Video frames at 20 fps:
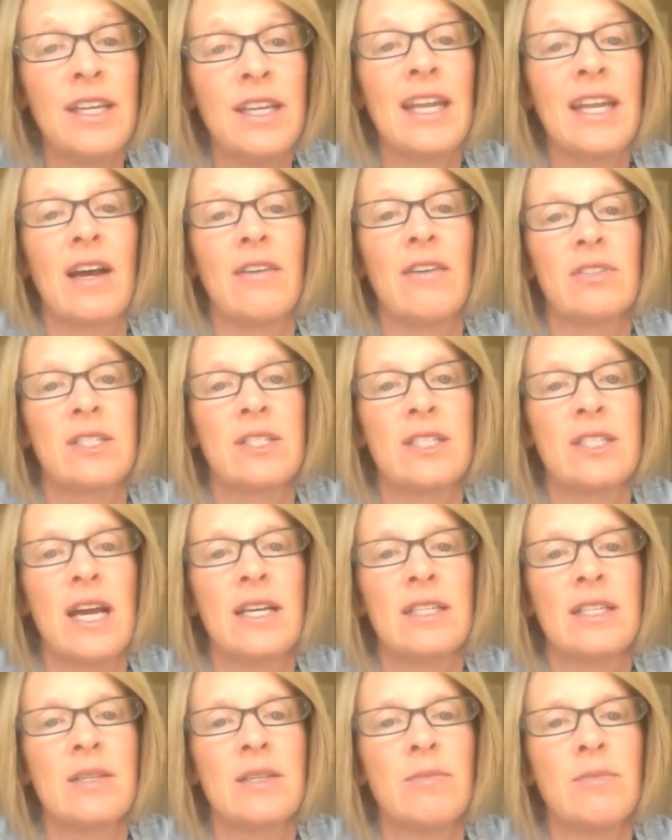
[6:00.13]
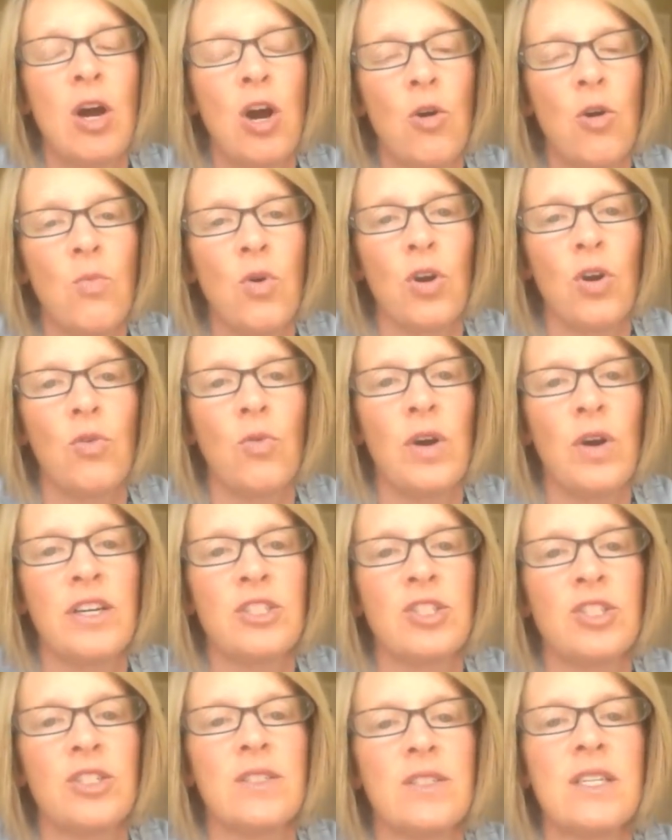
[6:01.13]
and I've assigned some homework
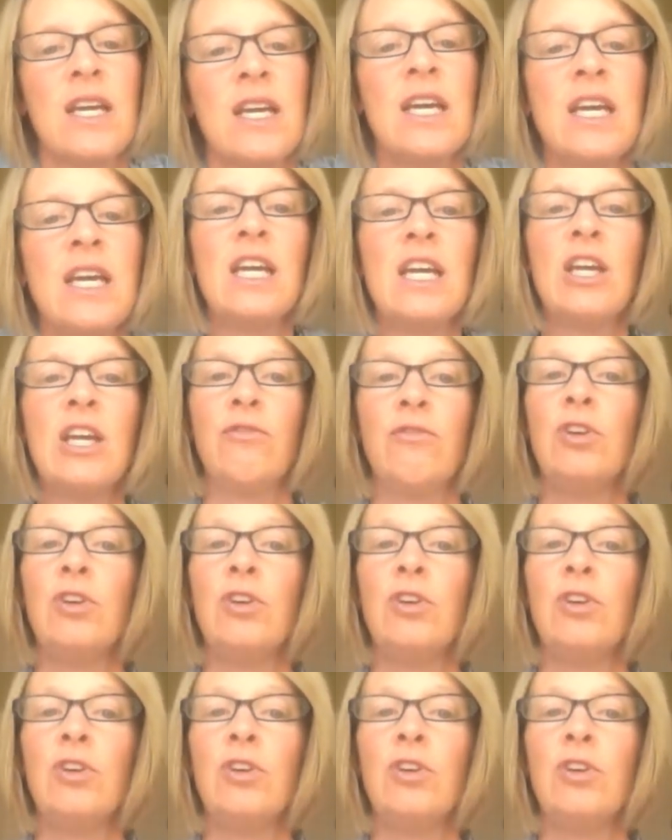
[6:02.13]
questions. If you